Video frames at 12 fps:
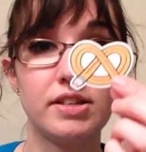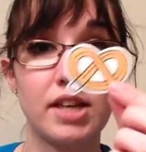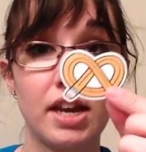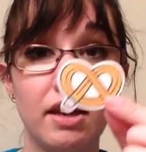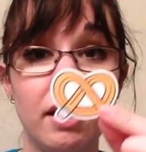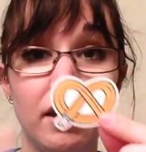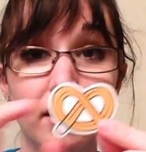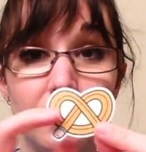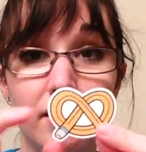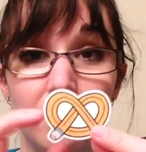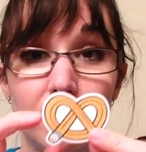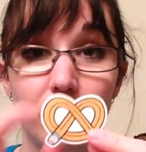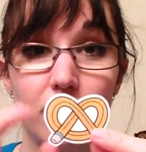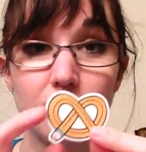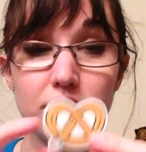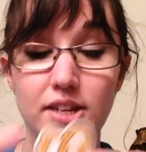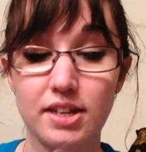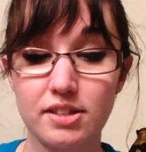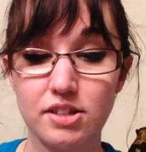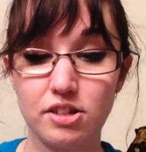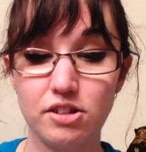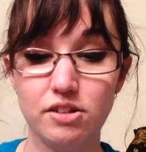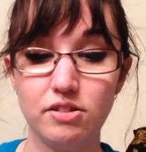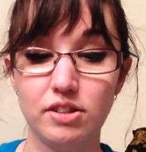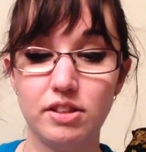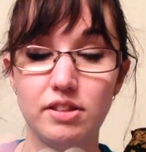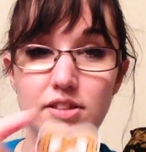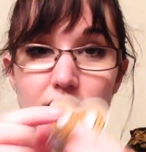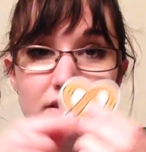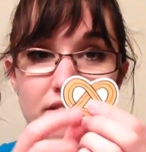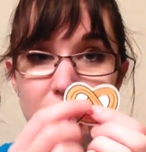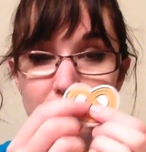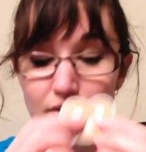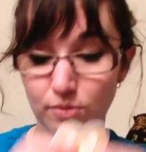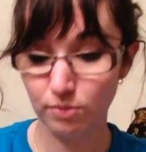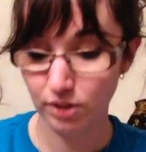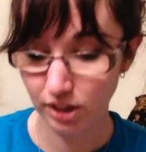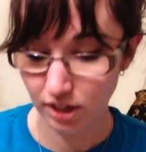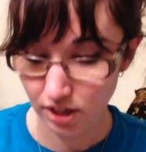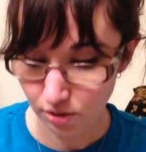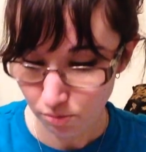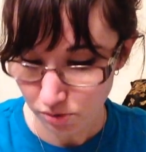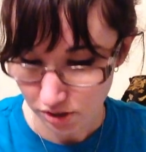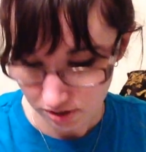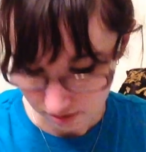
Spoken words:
die cut art snack sticker. It's really cute.